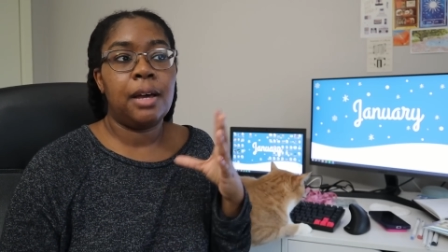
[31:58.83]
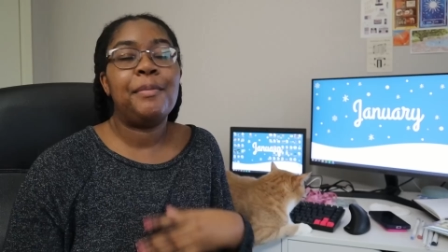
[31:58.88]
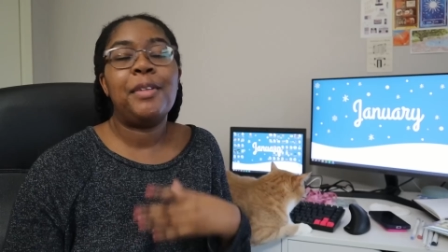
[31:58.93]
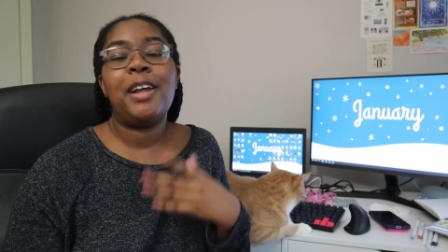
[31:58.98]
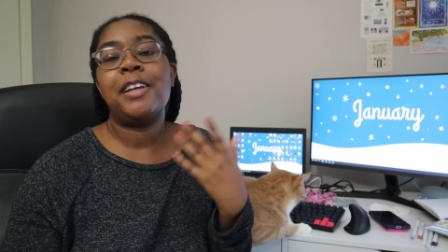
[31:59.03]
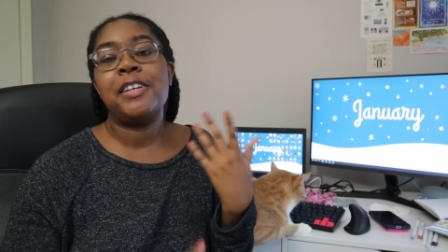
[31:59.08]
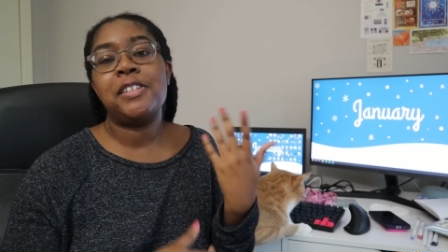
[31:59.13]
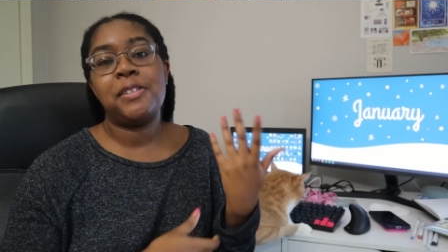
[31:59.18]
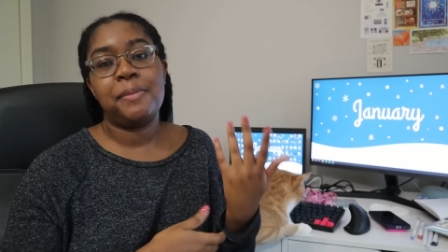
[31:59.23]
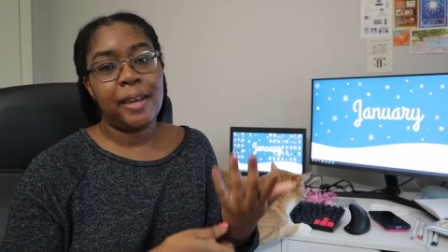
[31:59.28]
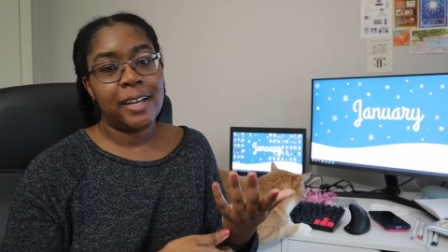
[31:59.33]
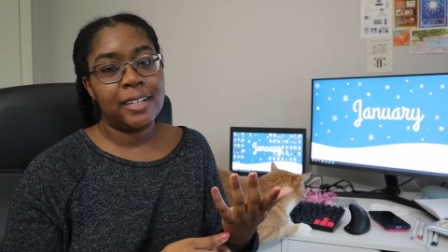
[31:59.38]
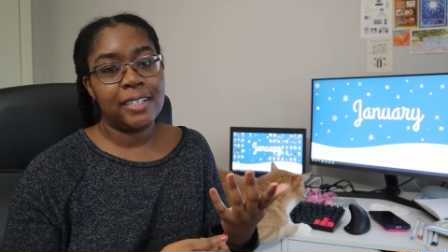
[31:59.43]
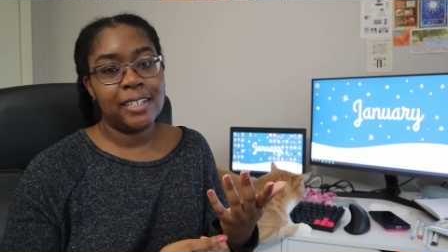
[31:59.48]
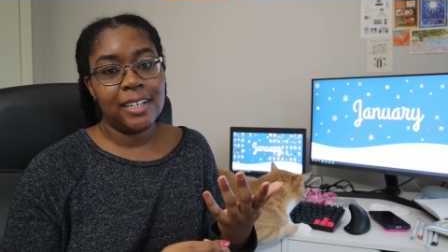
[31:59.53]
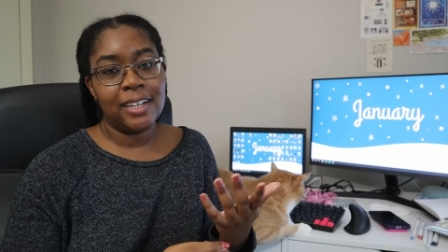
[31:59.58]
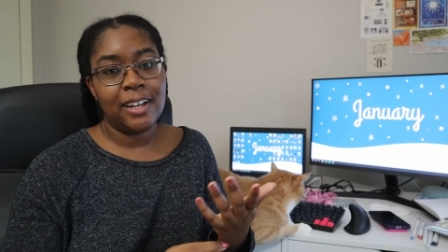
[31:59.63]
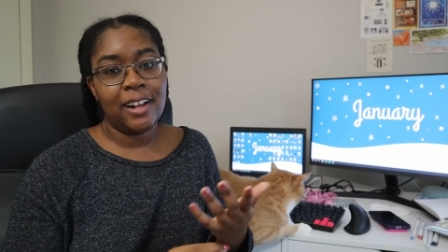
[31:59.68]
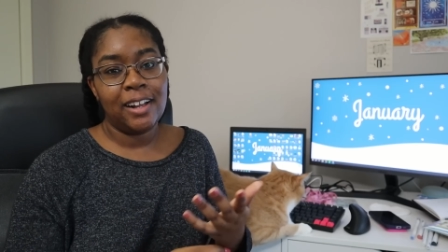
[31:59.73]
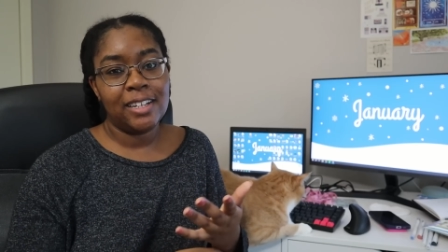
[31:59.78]
I'm not
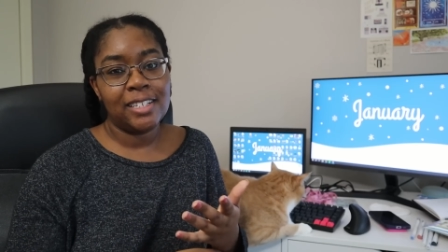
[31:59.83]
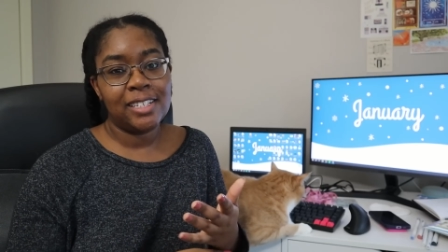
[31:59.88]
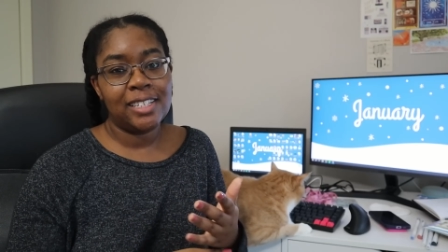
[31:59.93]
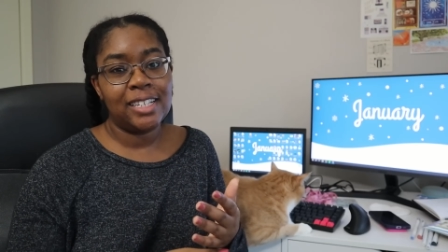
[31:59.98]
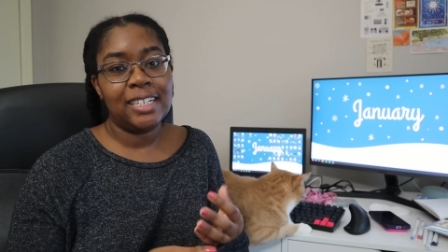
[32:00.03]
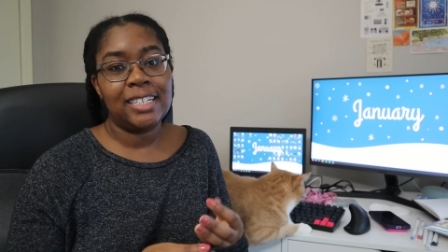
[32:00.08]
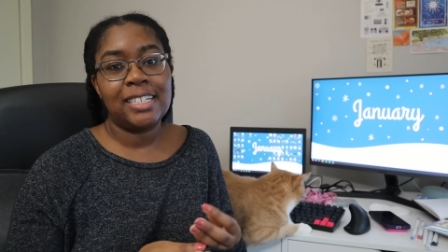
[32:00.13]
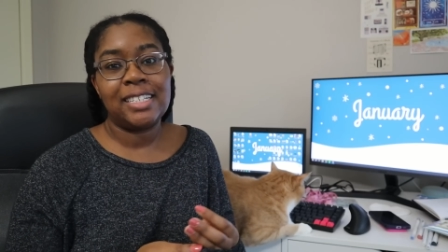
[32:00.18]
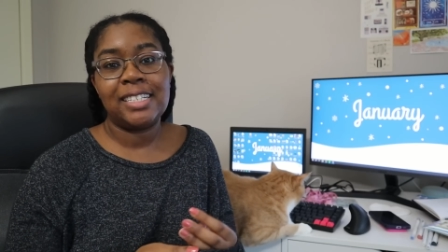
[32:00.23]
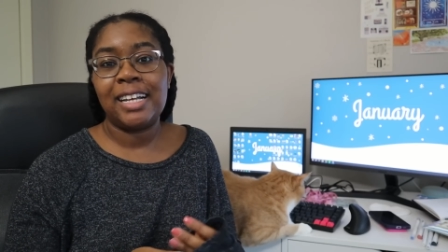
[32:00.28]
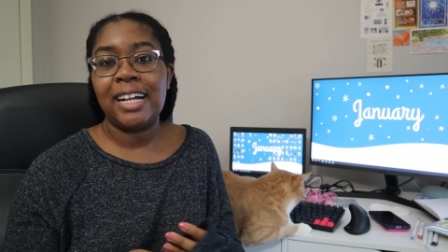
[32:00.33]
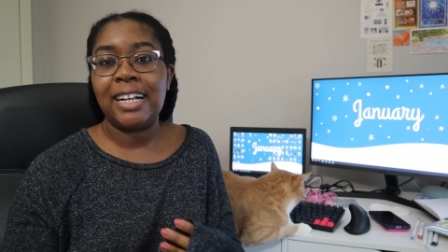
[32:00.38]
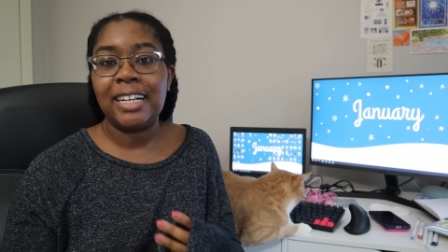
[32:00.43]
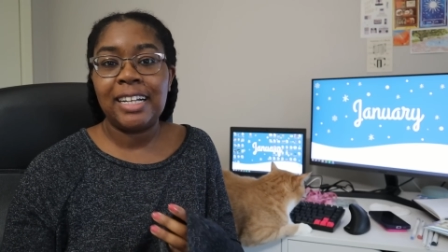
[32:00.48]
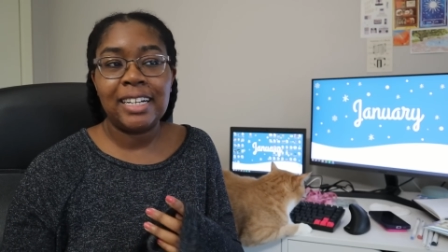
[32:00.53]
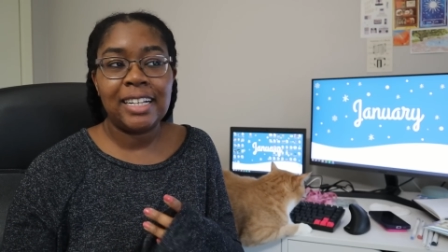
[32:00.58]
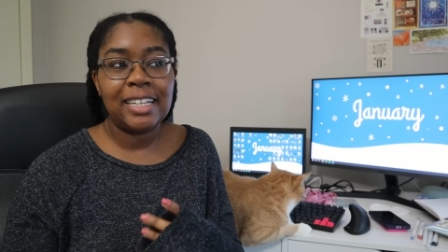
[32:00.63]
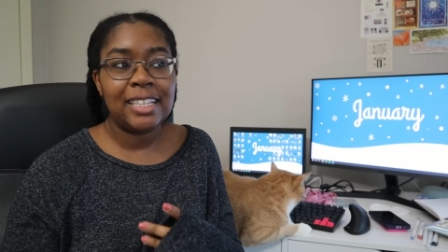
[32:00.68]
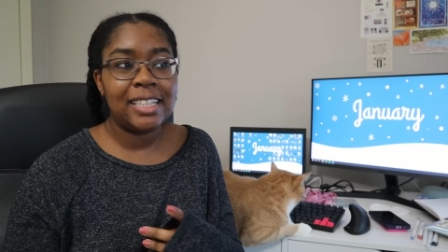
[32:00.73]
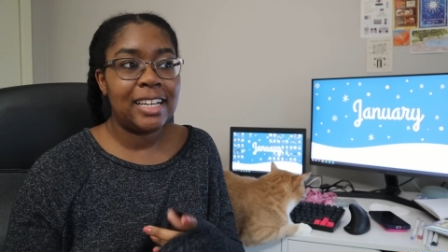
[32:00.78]
expecting, honestly, to sell
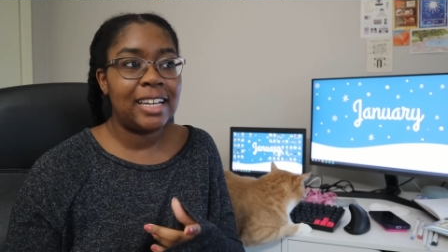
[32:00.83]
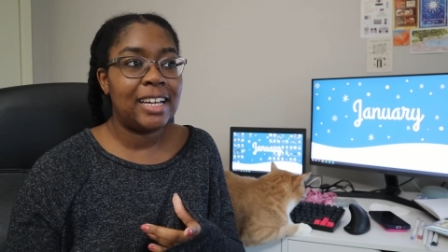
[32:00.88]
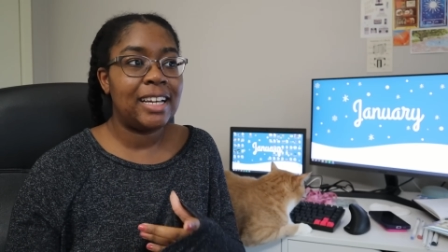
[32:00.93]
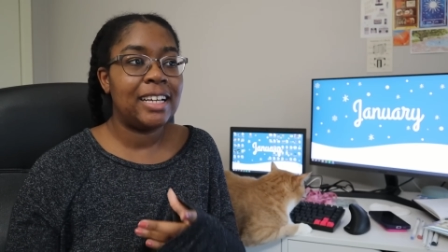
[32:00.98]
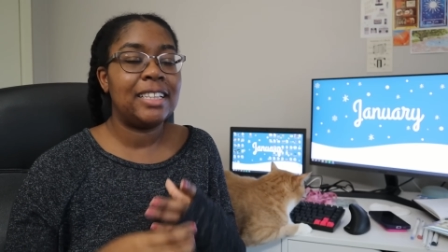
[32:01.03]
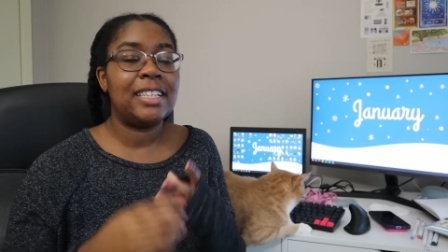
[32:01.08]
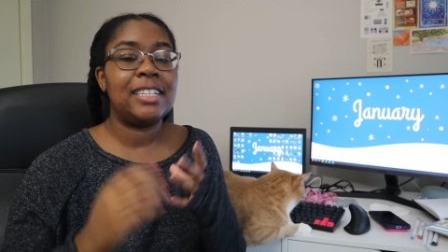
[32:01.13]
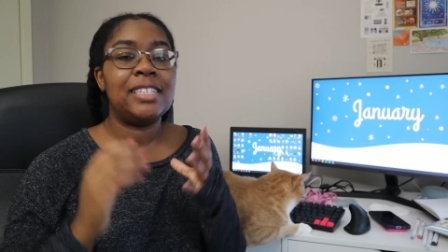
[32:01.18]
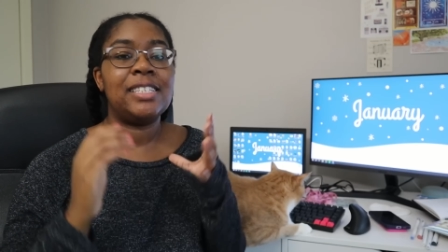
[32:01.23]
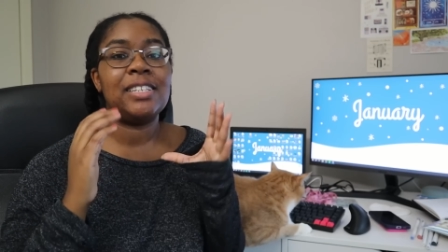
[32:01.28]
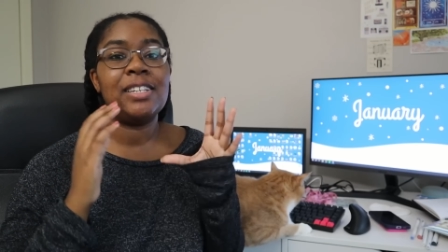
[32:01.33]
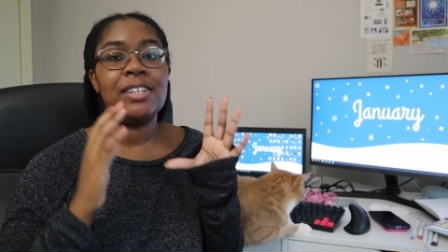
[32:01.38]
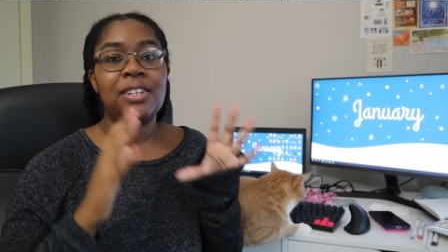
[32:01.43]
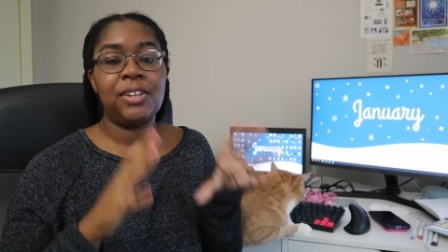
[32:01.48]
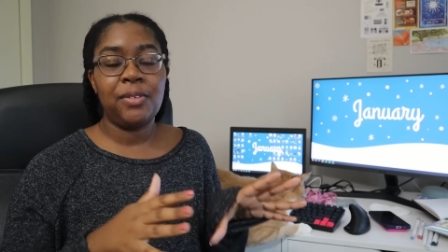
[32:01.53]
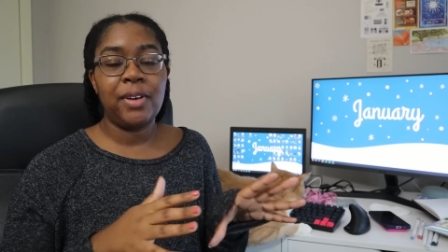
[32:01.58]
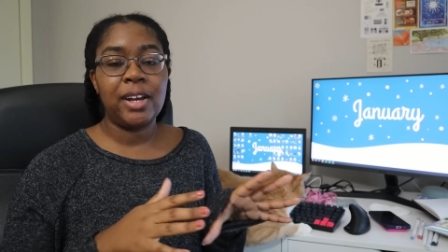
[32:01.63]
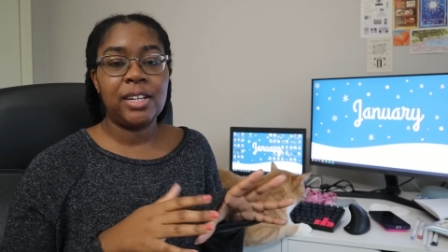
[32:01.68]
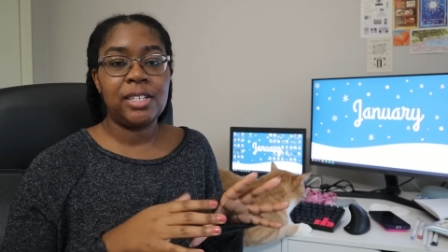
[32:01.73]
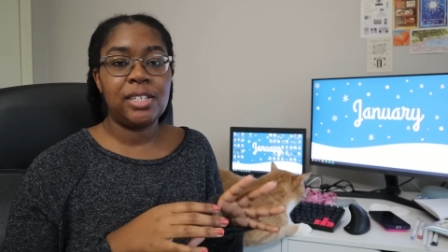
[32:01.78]
anything. This is a
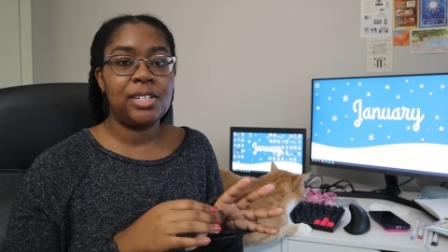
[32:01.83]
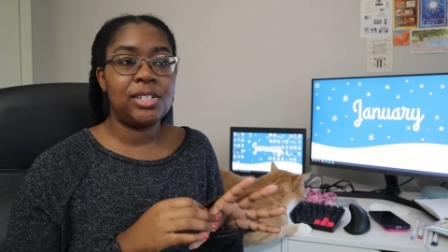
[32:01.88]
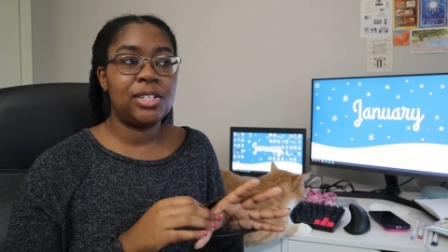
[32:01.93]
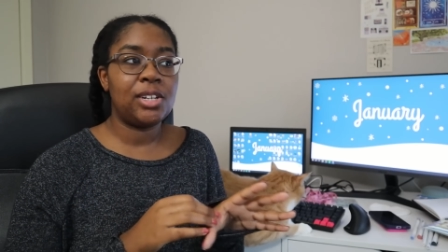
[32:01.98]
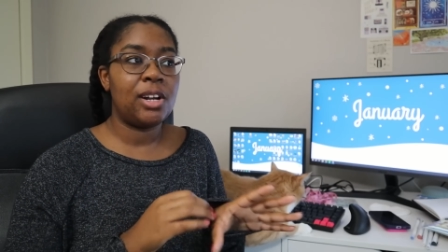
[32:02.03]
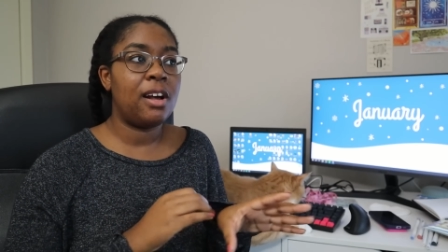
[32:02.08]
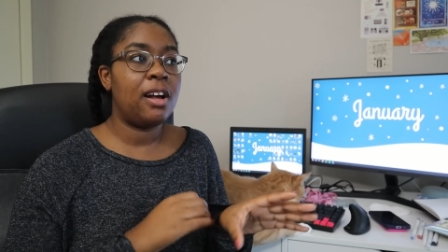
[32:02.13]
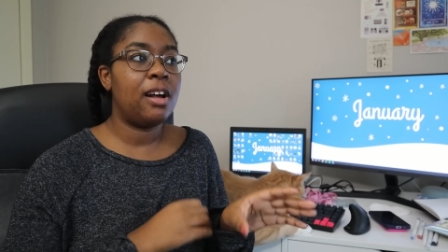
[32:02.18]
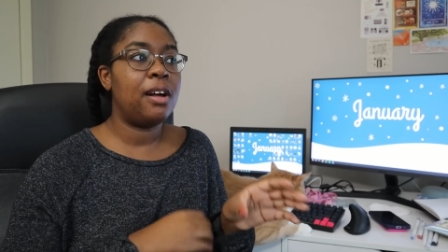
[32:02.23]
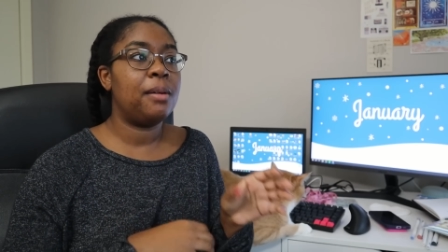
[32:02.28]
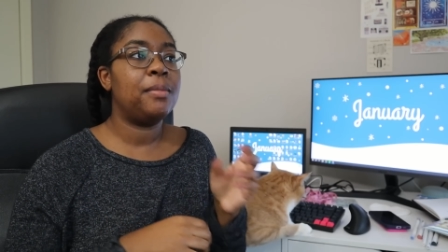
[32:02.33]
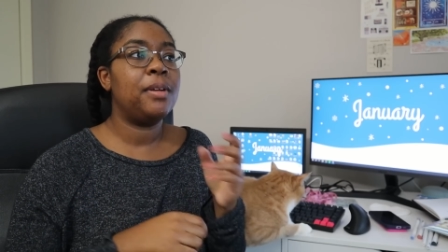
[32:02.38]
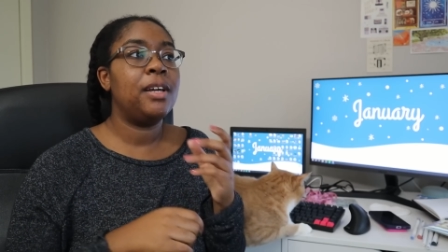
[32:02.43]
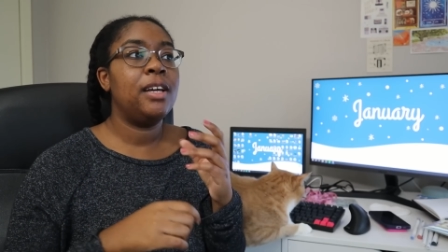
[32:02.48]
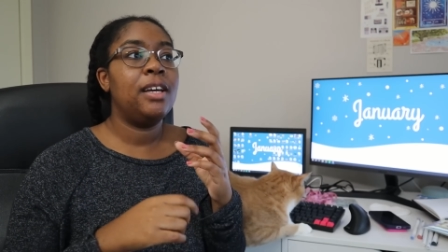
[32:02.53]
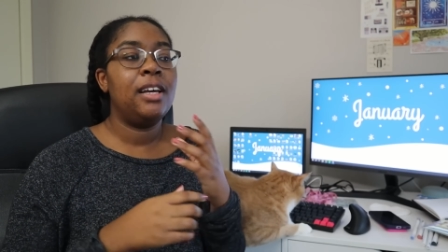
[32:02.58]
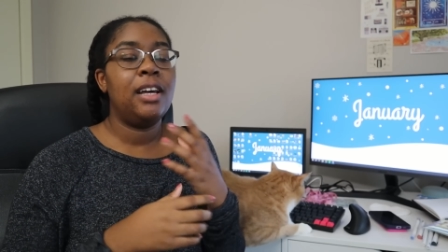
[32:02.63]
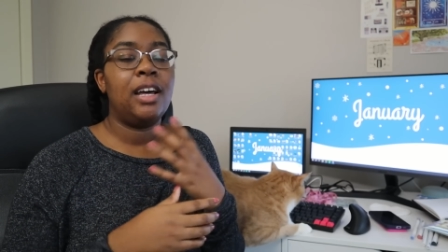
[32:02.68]
new Etsy shop.